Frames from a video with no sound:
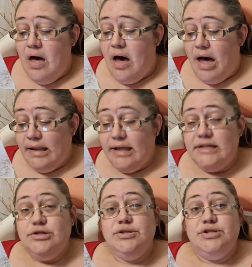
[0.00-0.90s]
I
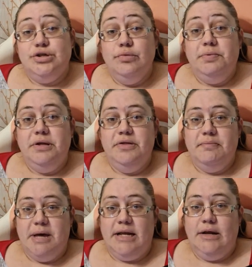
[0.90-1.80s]
like to scoop the
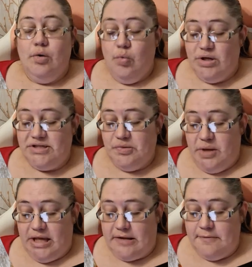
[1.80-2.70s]
bedding once a
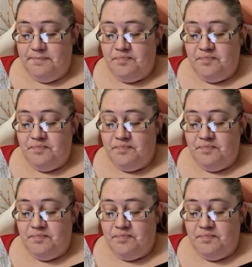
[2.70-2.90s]
week.